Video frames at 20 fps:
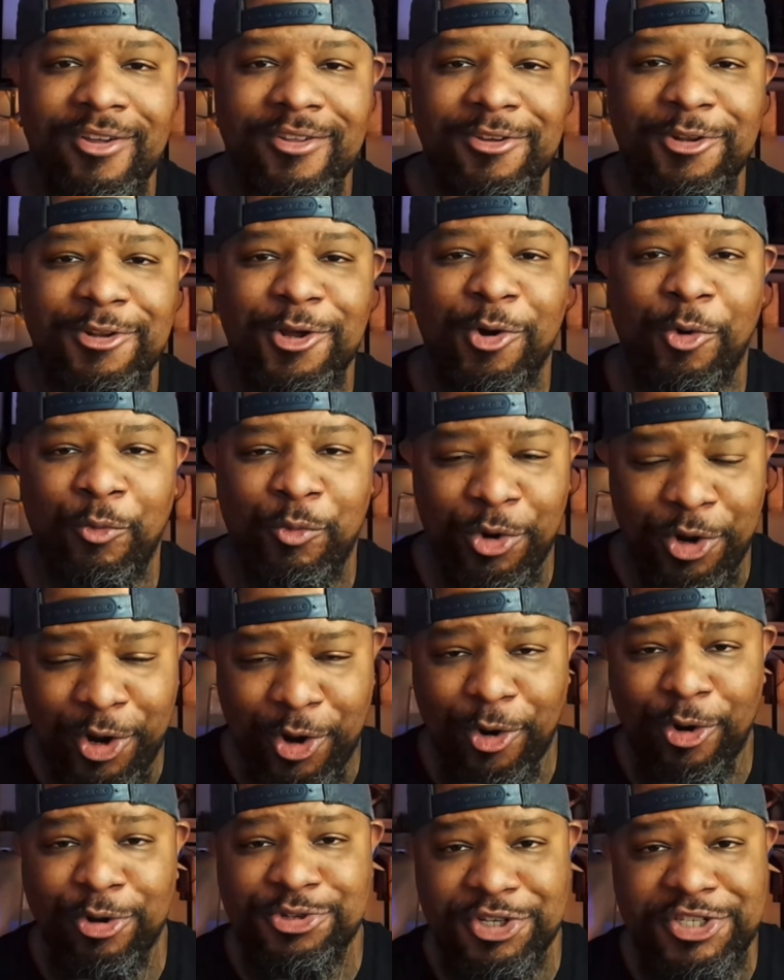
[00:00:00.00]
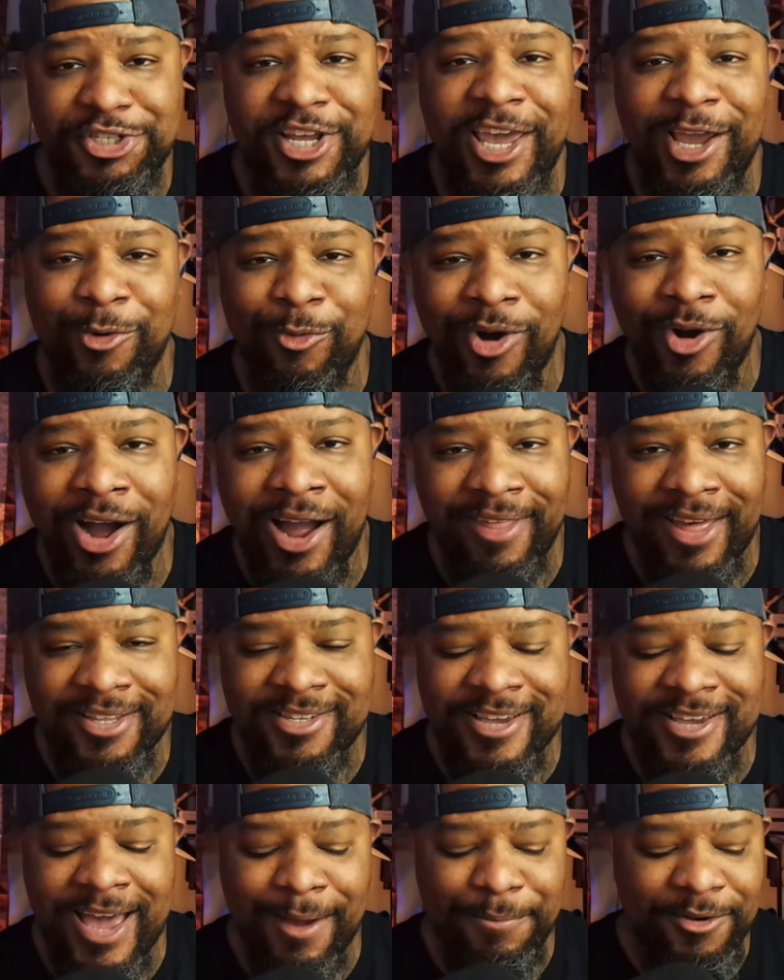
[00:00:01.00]
you know, regurgitate why
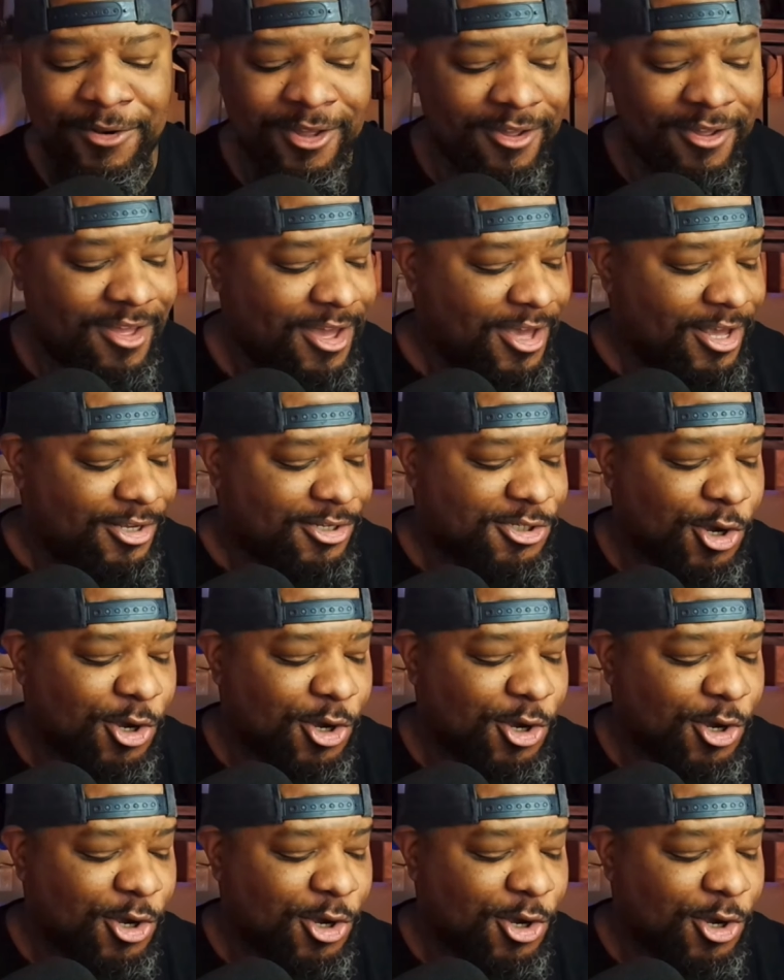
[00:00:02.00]
that's happening.